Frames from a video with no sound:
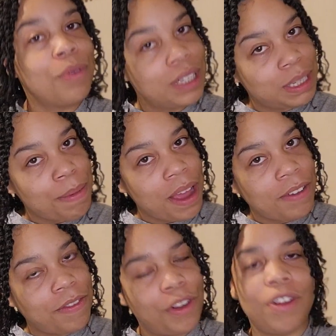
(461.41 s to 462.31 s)

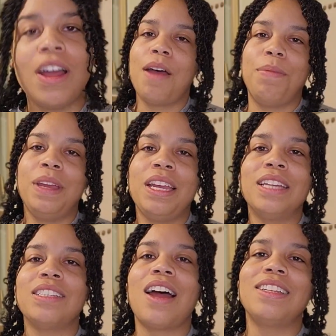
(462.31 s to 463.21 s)
respectful
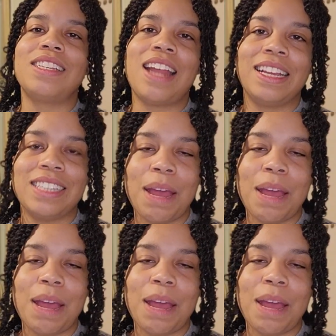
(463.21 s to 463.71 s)
opinions on tonight's